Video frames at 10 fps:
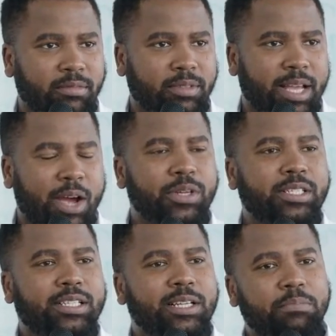I always
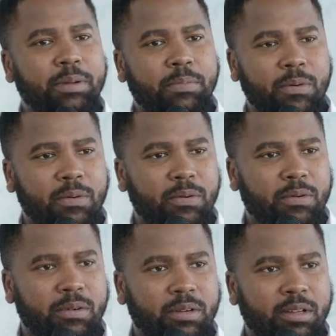tell people,
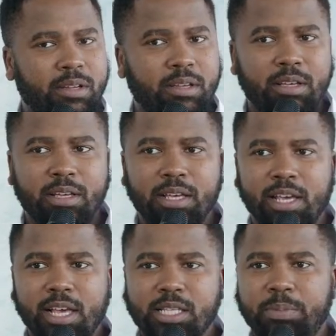
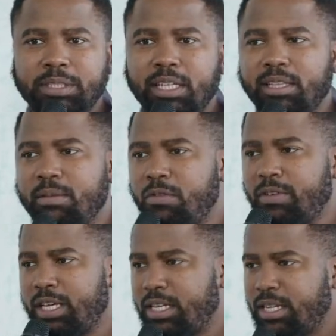especially in the movie
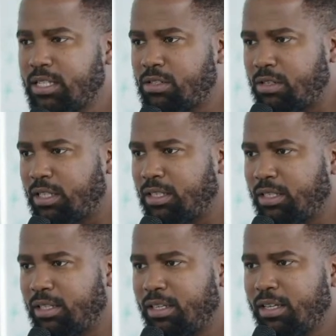industry,
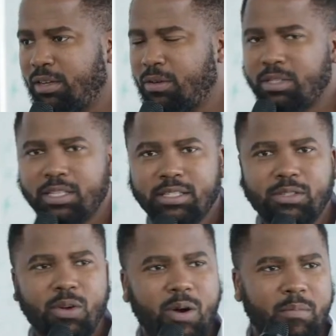because there's
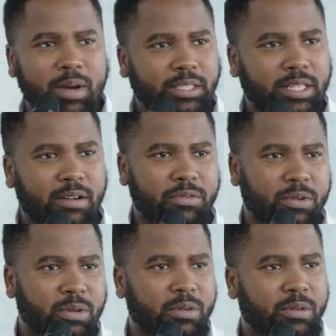so much kavuyo.
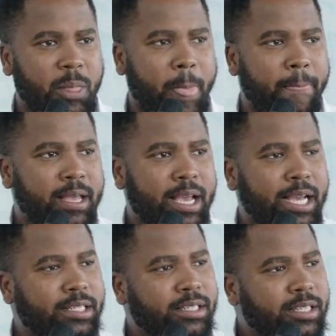I
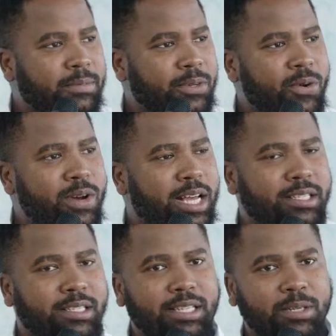tell them no one has
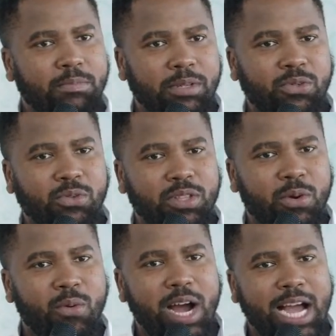sent me to do the
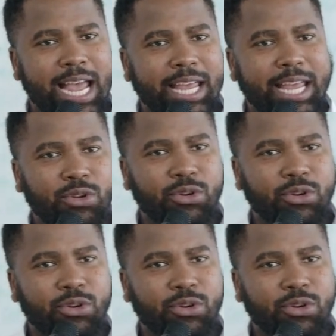work I do.